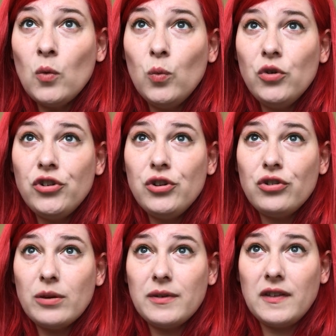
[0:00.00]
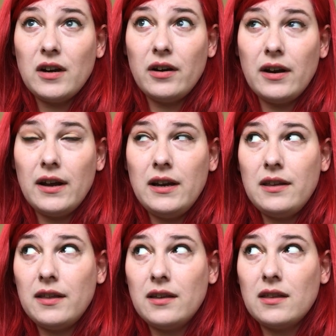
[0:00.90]
What do you drink with dinner?
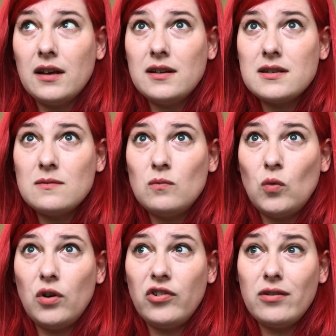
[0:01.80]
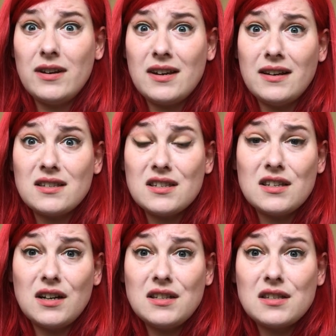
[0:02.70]
Anything that isn't water and
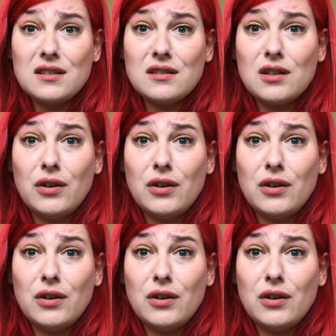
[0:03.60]
tastes nice.